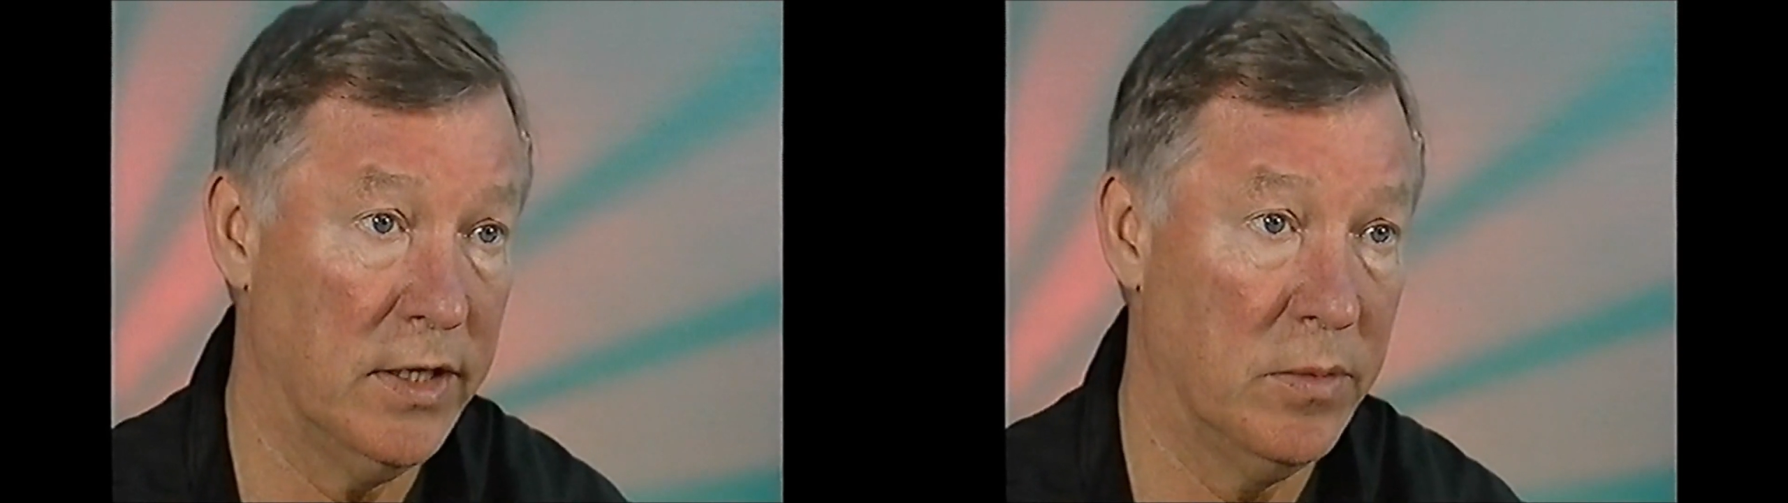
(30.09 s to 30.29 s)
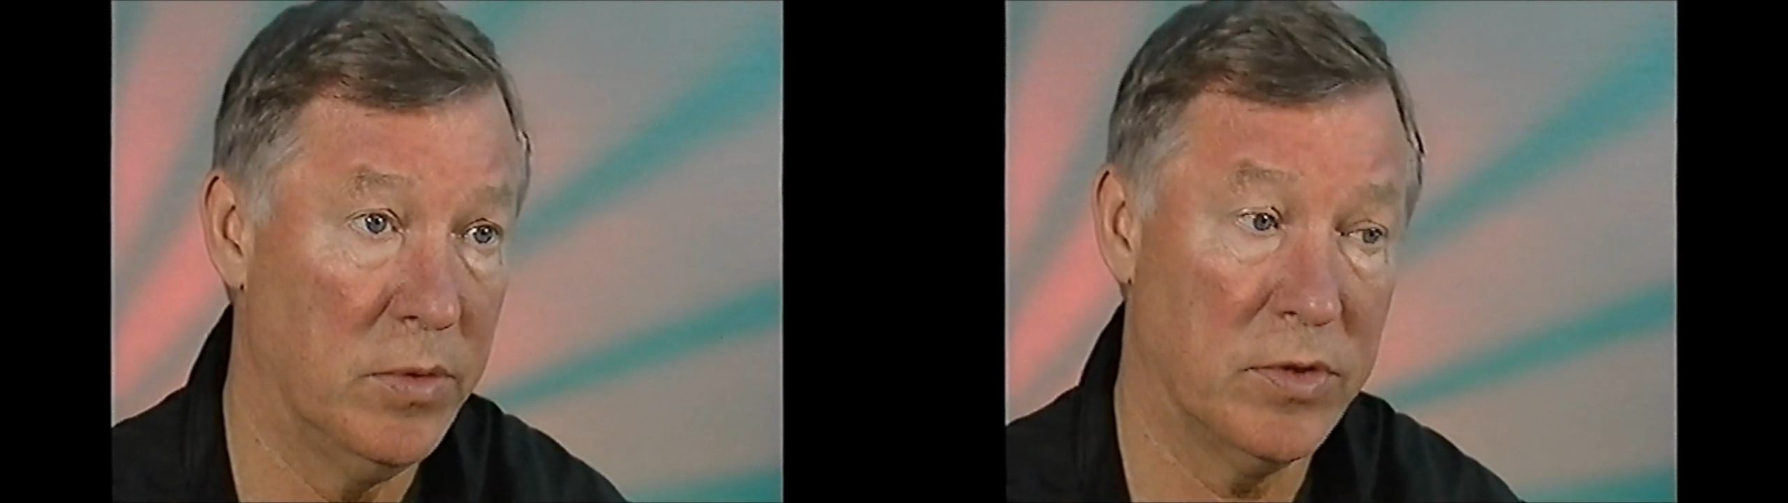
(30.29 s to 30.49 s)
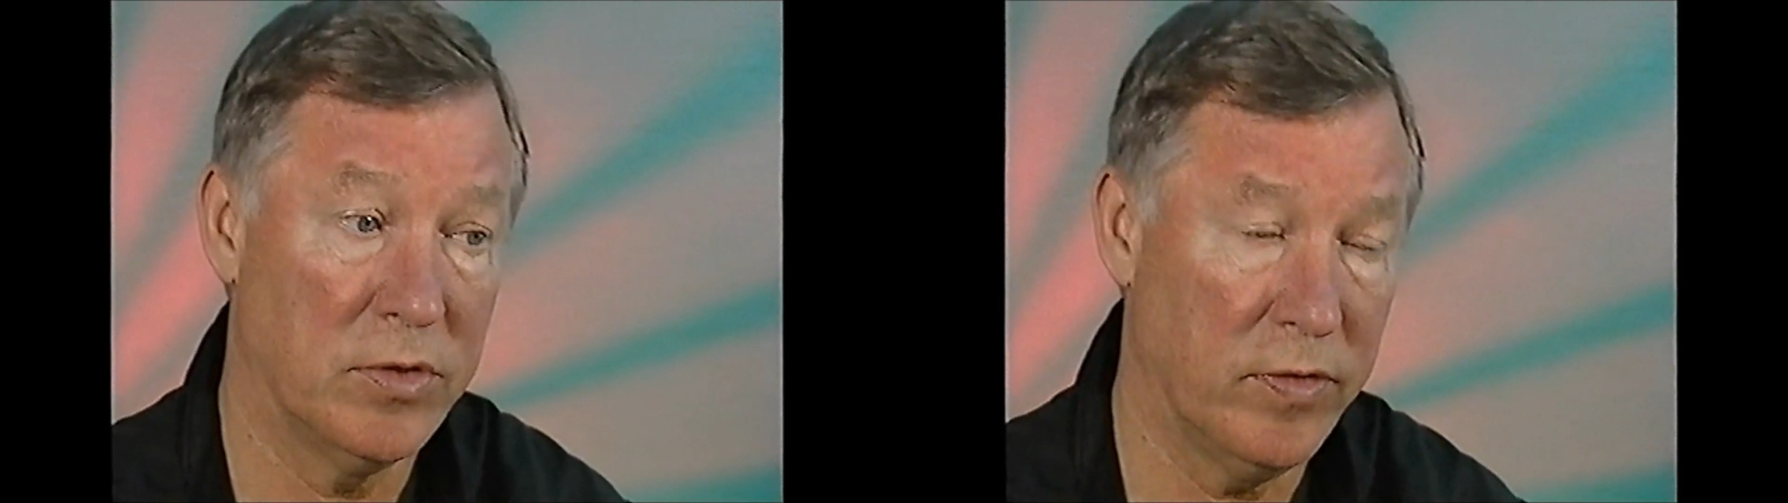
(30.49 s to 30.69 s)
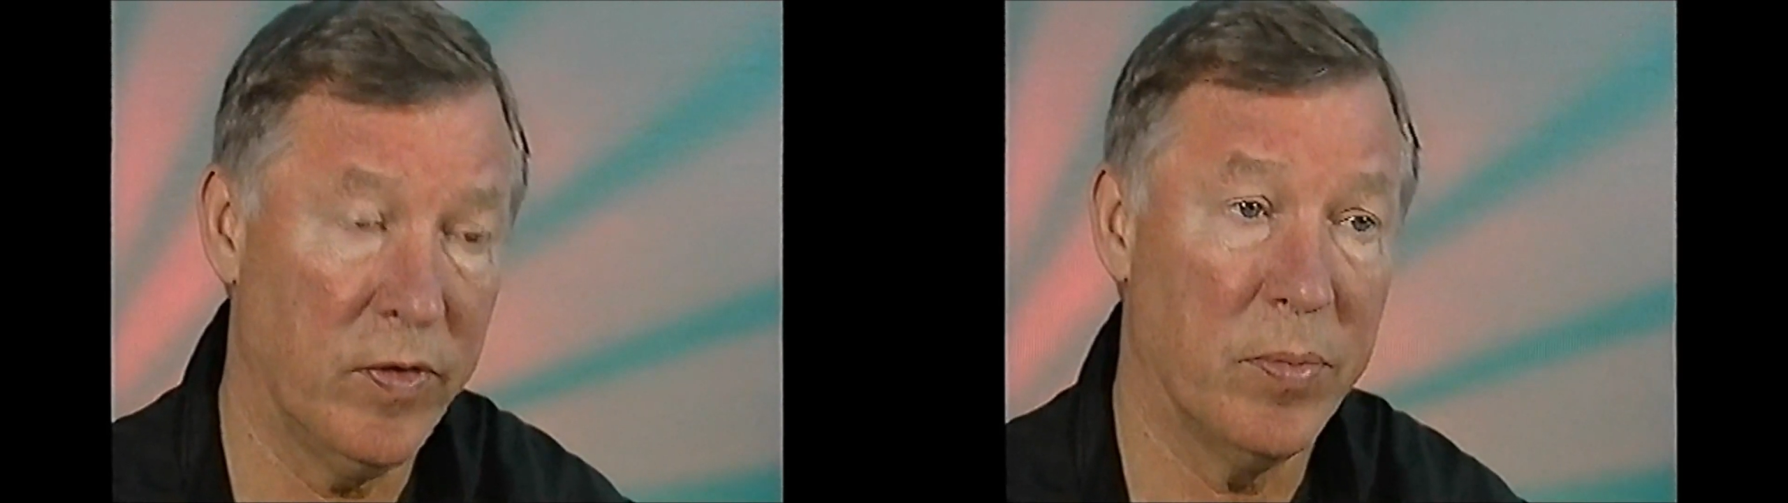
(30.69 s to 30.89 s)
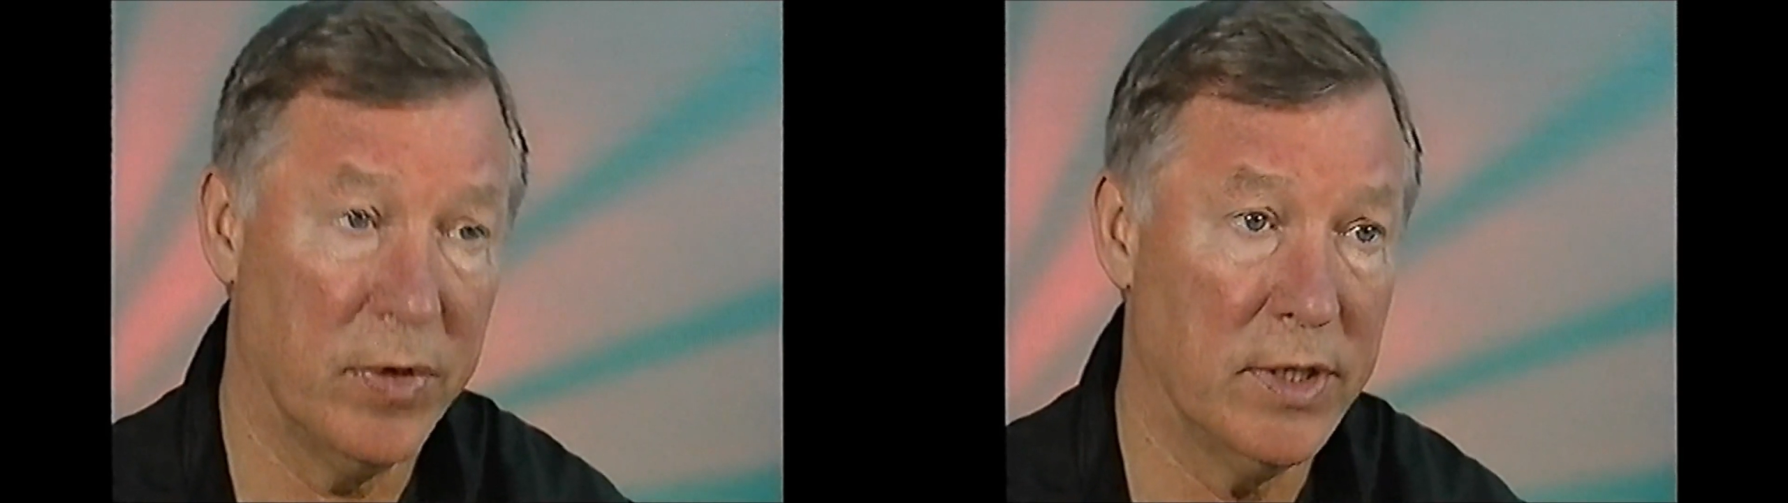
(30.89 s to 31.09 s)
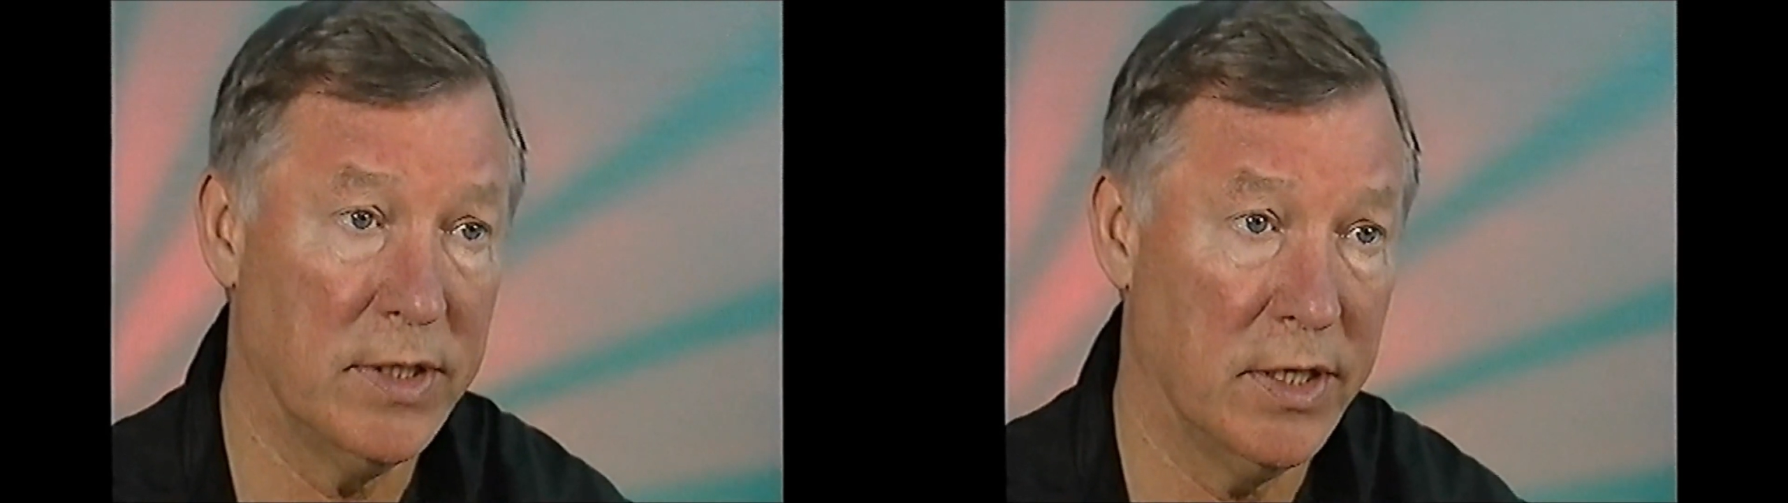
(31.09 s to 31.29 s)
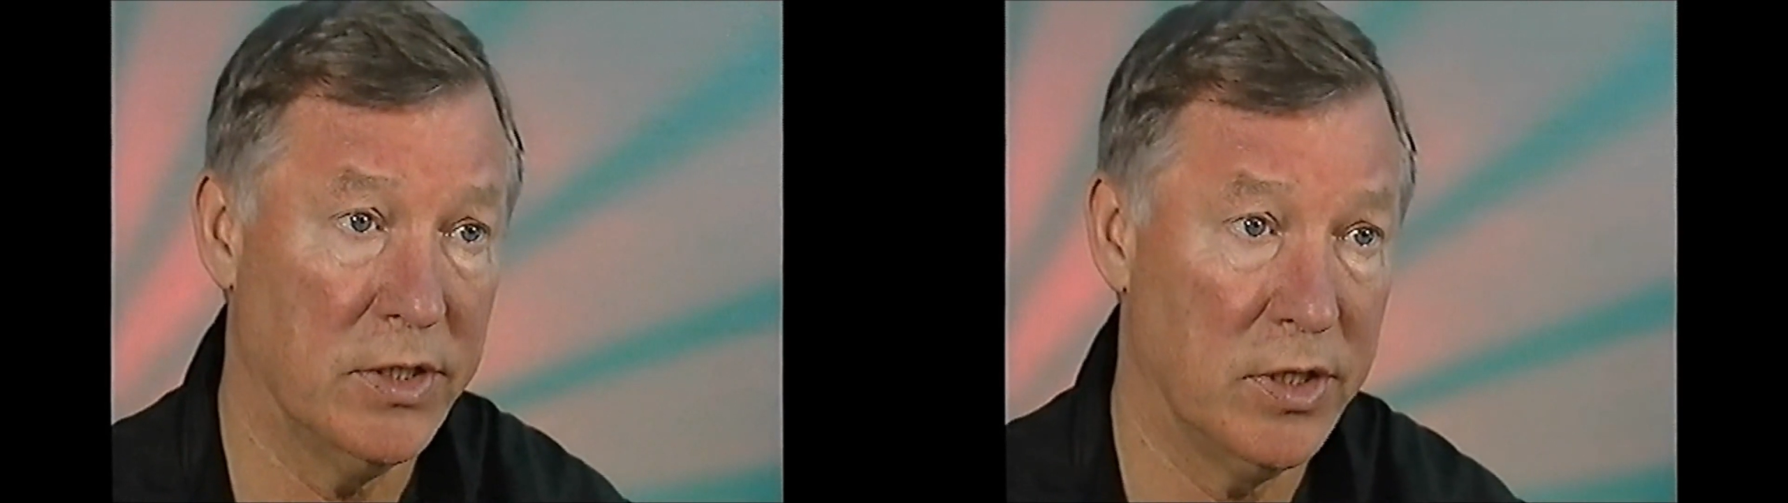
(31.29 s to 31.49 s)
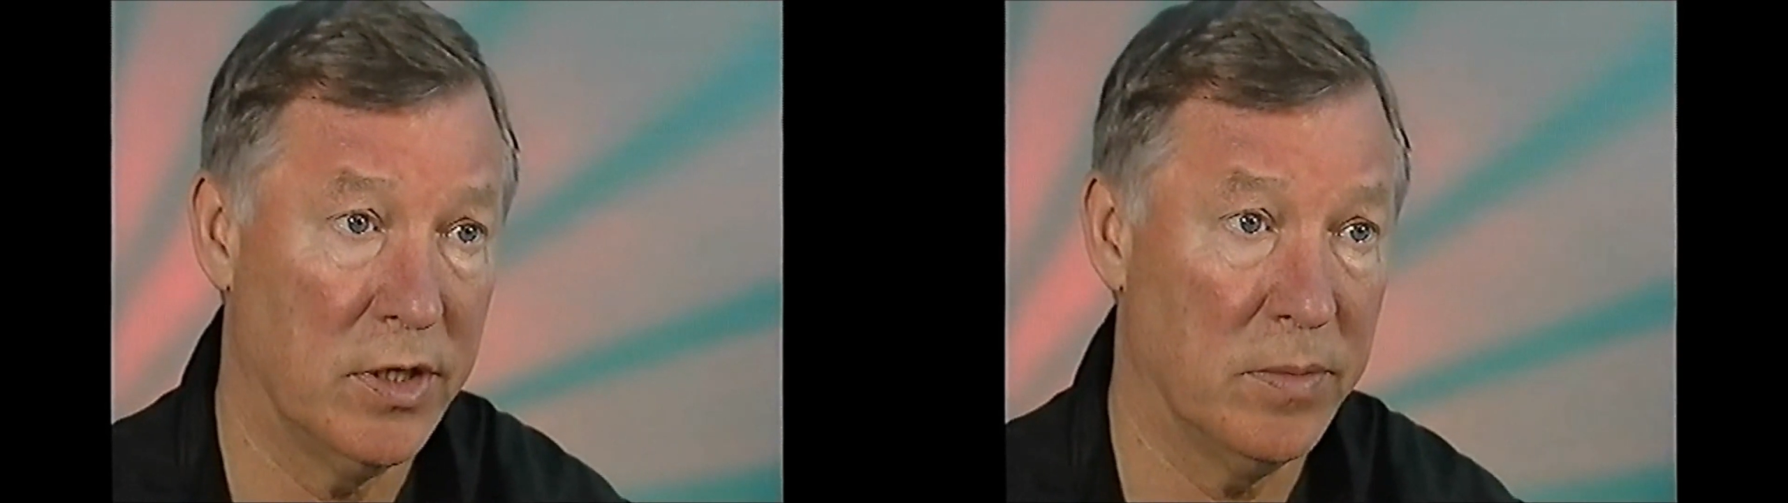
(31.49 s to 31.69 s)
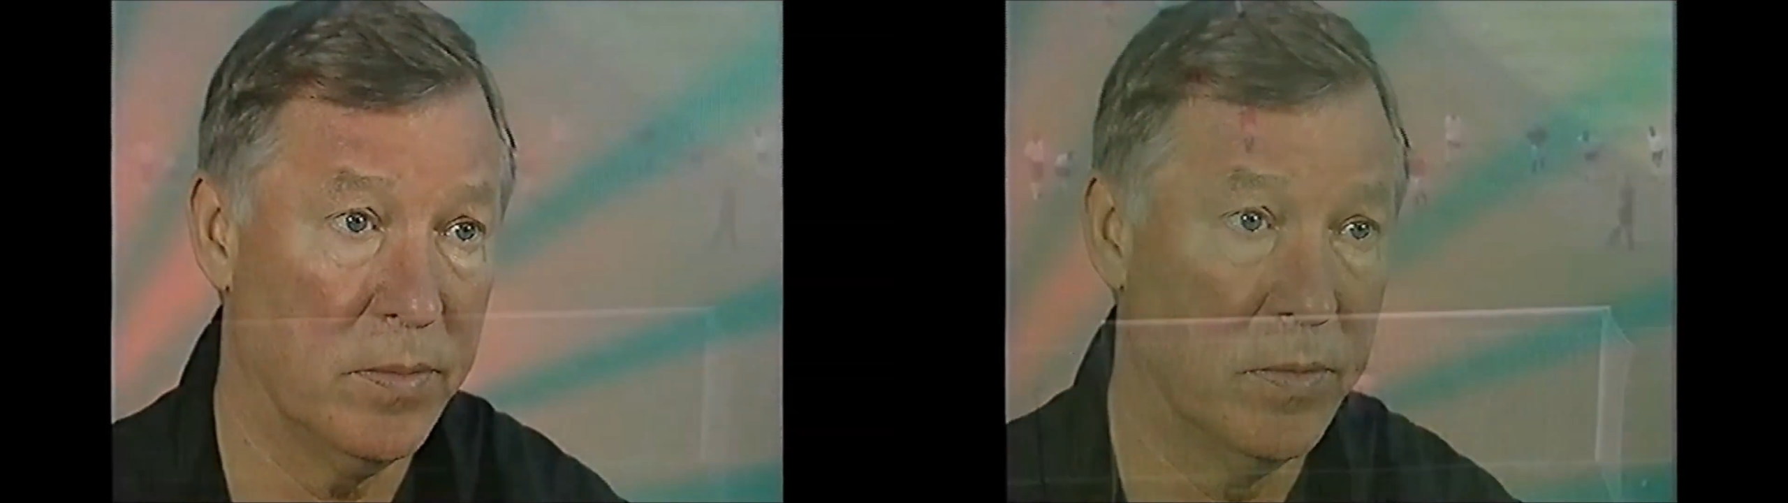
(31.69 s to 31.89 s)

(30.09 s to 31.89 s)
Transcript: I mean, he was a terrific player, Teddy Sheringham.